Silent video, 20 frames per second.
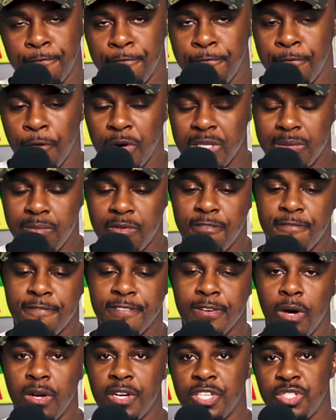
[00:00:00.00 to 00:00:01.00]
For it to be
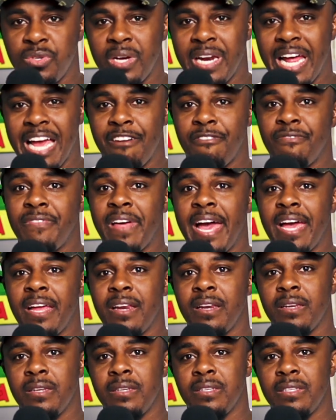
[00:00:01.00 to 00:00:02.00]
flawless, you got to have
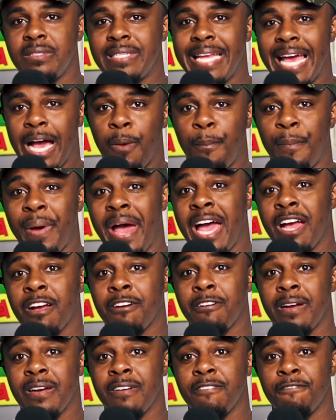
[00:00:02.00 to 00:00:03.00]
that down pat
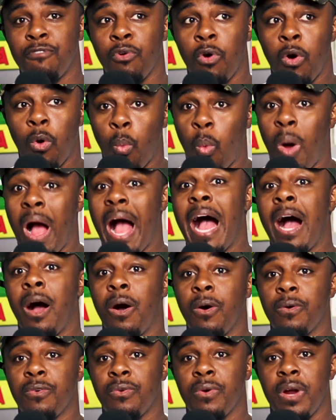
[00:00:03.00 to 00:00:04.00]
for a
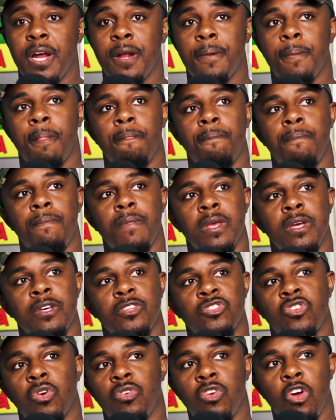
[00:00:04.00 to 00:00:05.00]
while, right?
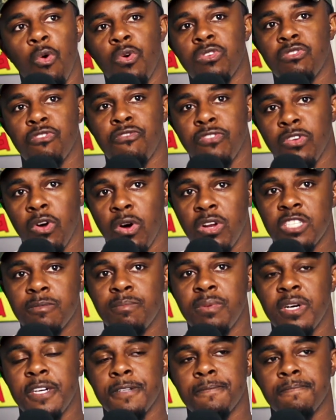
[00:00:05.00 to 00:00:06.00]
So no, it wasn't flawless,
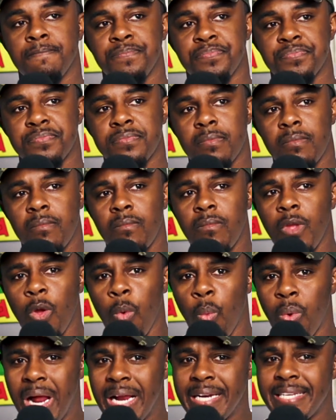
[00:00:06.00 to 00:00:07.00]
but
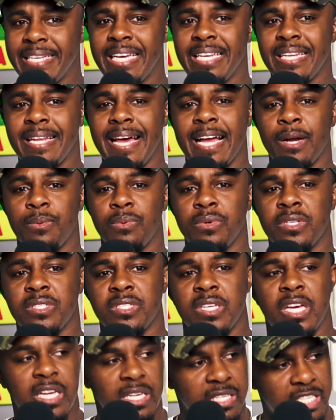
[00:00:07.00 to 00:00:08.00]
what I did like
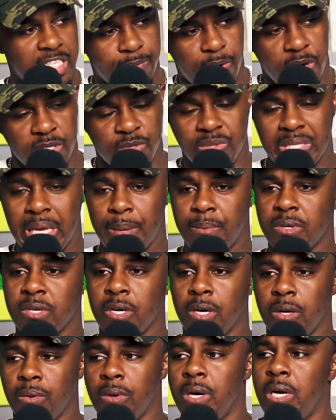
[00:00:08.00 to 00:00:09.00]
was this person was able to
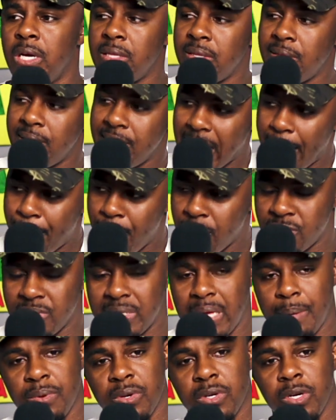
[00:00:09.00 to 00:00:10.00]
go, that
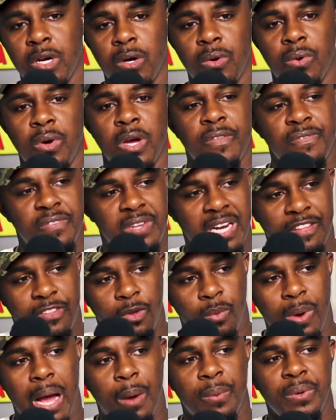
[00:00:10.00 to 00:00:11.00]
person's able to go. Then
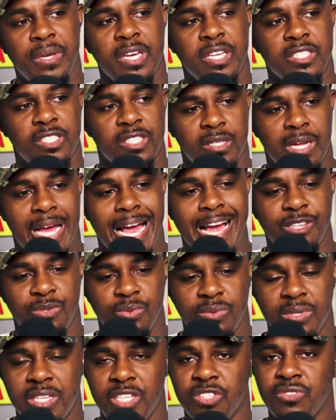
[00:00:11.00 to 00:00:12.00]
after a while, we get into the
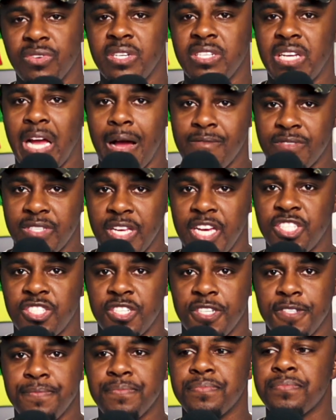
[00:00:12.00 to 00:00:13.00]
actual nitty gritty
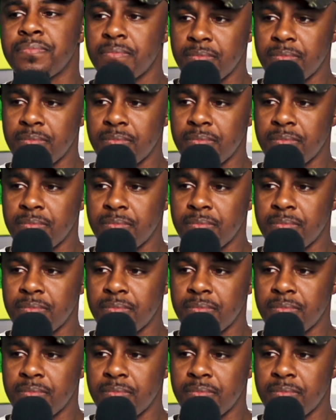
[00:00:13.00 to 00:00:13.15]
conversation.